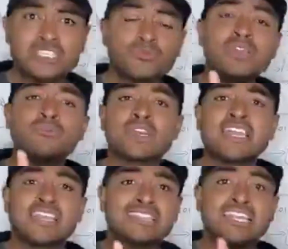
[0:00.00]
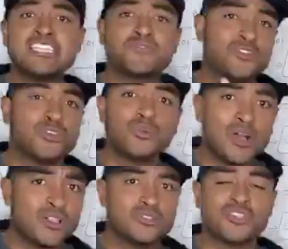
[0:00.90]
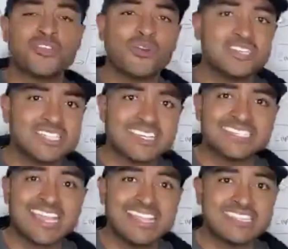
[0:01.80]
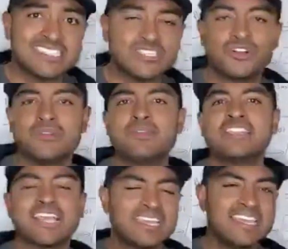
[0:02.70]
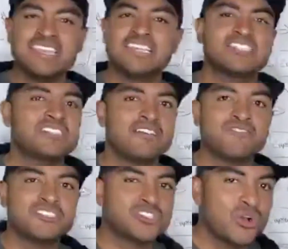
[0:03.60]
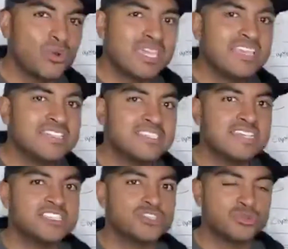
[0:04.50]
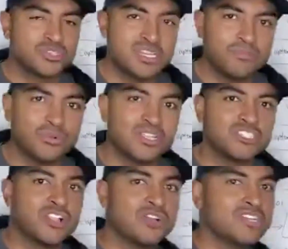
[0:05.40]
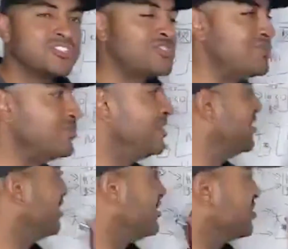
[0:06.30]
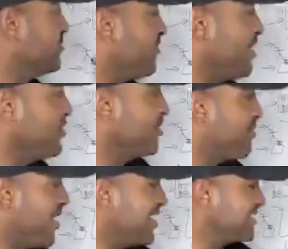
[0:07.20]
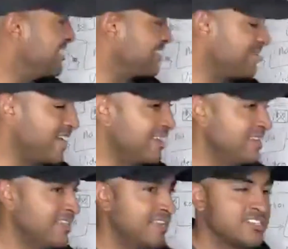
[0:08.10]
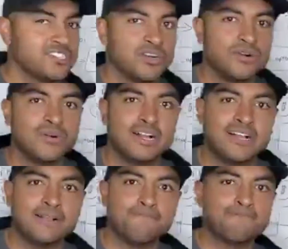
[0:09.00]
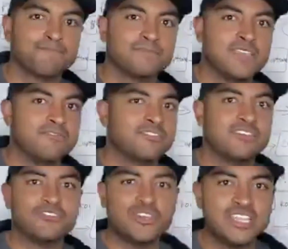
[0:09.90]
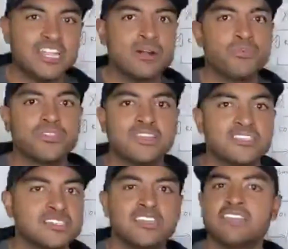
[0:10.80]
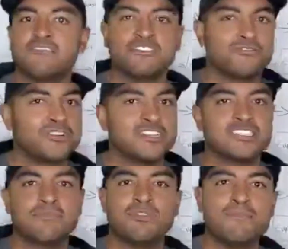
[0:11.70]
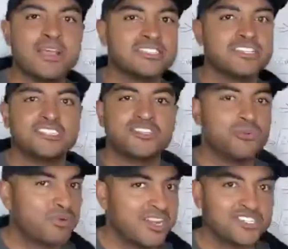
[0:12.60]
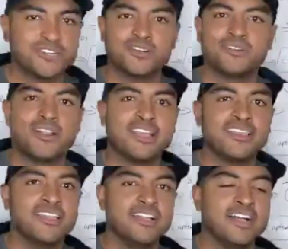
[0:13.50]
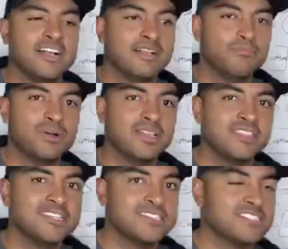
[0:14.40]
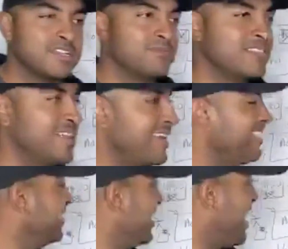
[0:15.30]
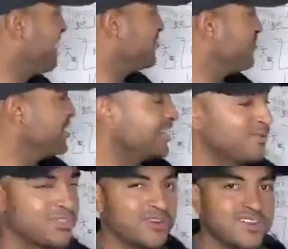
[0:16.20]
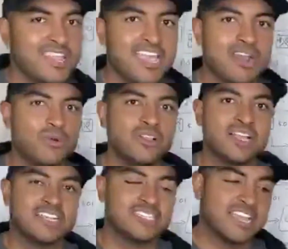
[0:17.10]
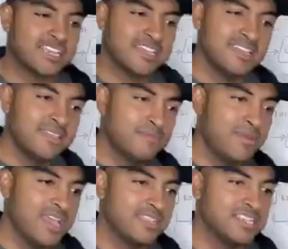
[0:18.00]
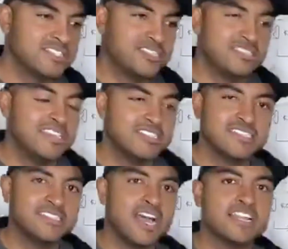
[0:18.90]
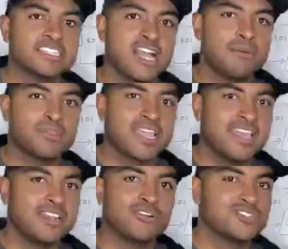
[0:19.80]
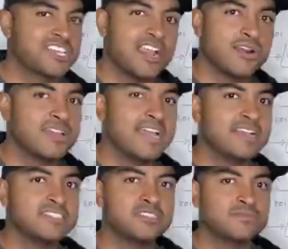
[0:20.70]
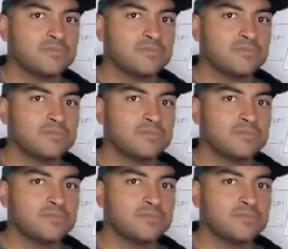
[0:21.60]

We were getting leads for $2.36. You know what I mean? Like, this stuff is so easy. It's so simple as long as you just follow the process, right? And so if you need help with this, feel free to send me a message. No pressure, right? But this is something that after meeting with her today, I realized, like, man, this is not as complicated or scary as